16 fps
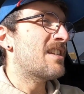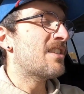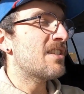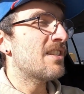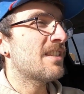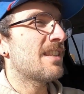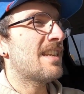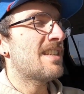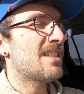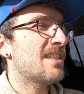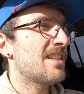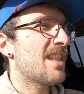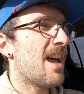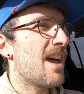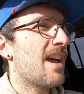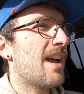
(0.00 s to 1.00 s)
It's just
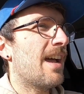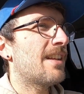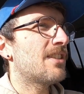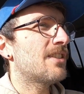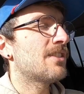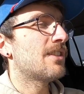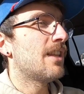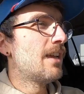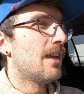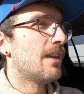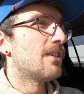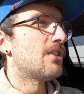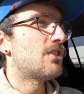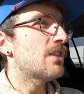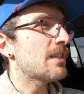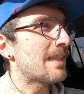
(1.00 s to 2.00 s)
not.
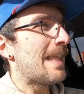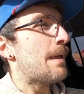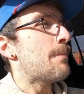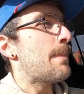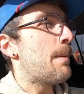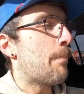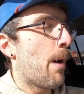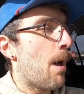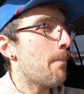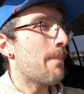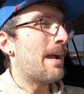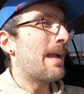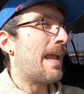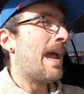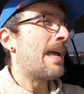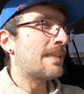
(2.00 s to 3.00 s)
Just let me pump
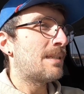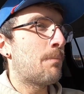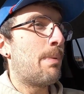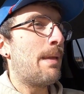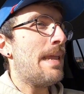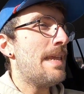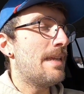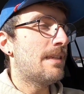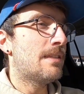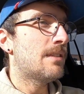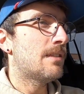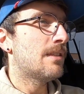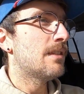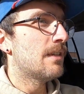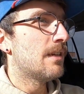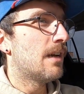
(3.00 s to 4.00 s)
my gas in peace.
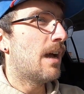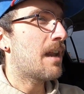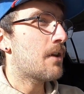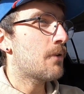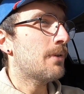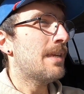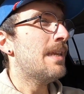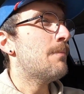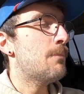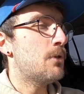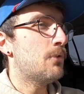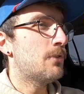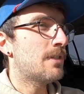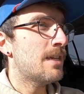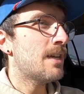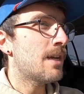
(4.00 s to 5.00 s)
I don't need
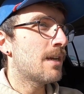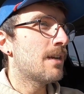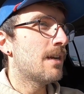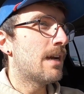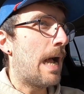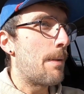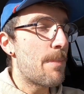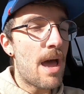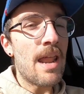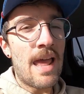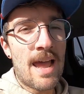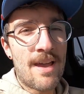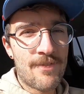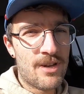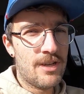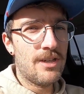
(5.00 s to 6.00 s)
music. I'm not
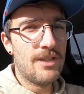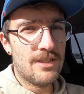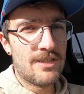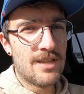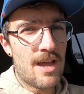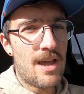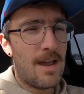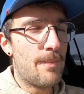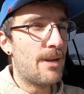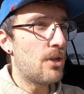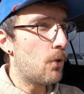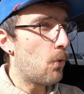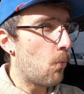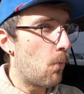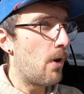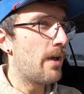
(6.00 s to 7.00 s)
having a good time. I
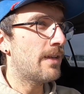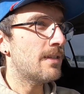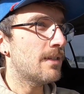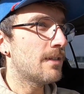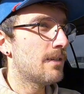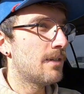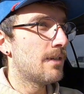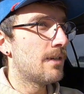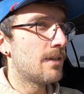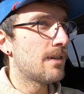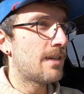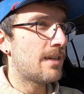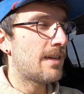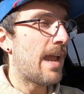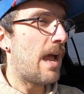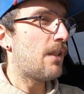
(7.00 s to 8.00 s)
don't want
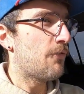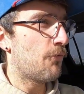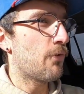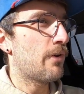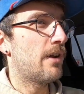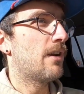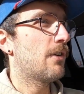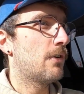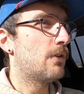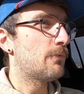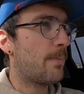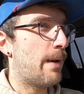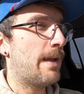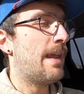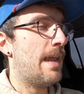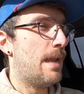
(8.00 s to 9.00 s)
California Girls
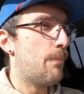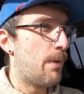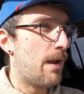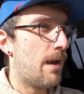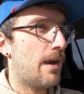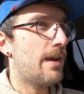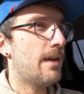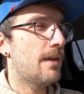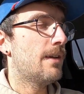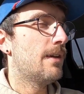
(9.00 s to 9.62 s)
by Katy Perry.